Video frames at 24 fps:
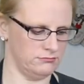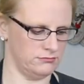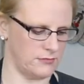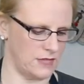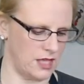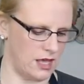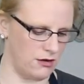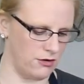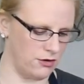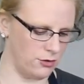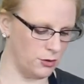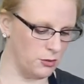I
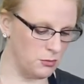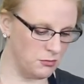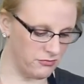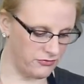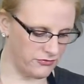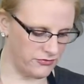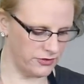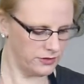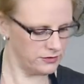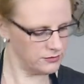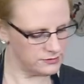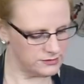don't know,
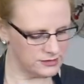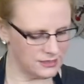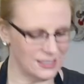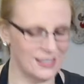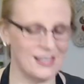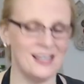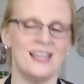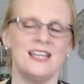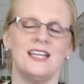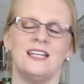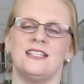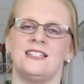oomph.
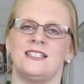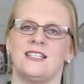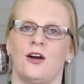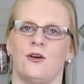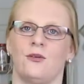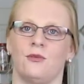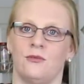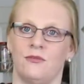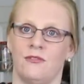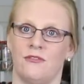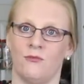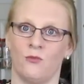So
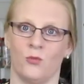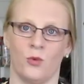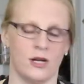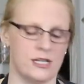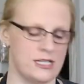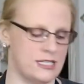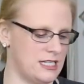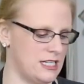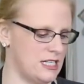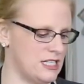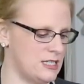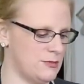1
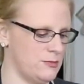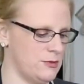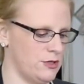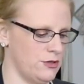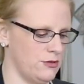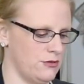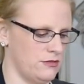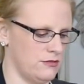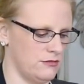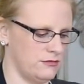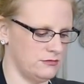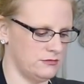
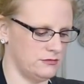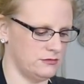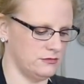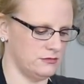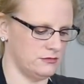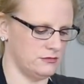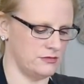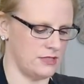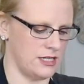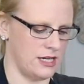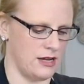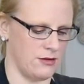teaspoon,
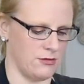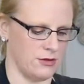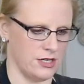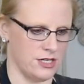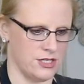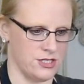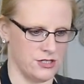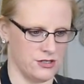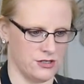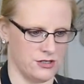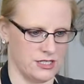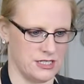and now we're going to
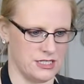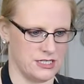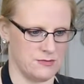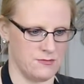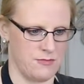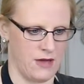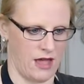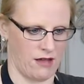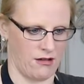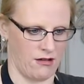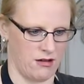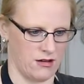turn this
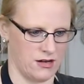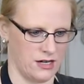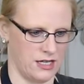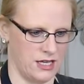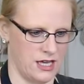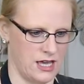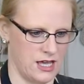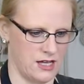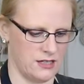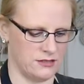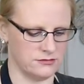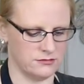back on
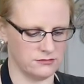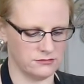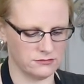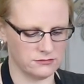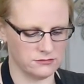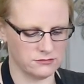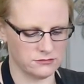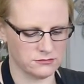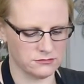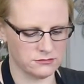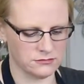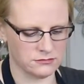again
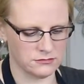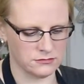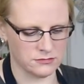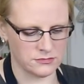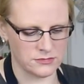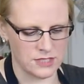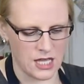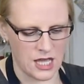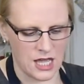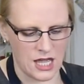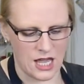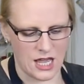
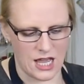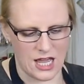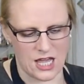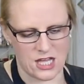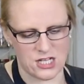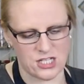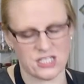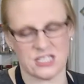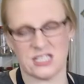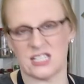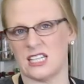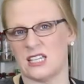and
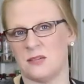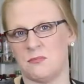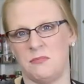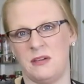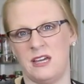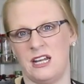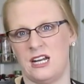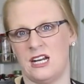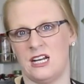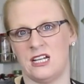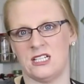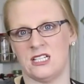just beat
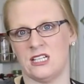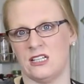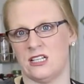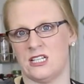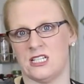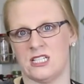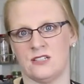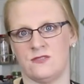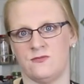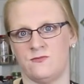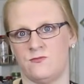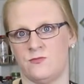it until it's
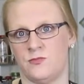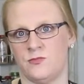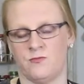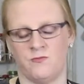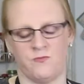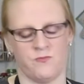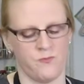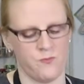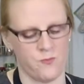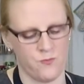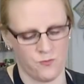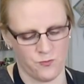
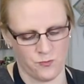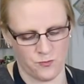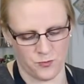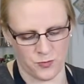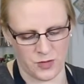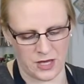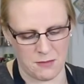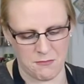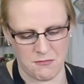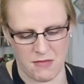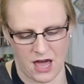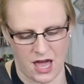
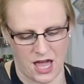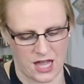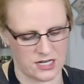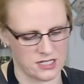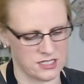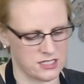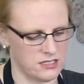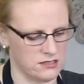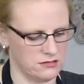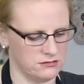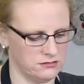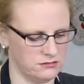combined.
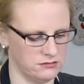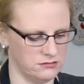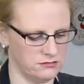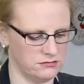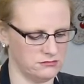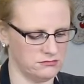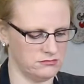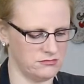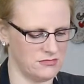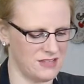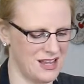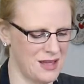
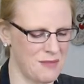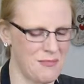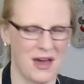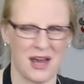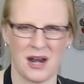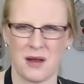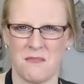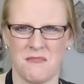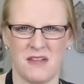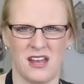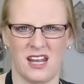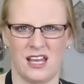About
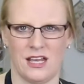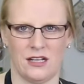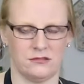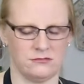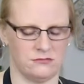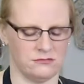a minute.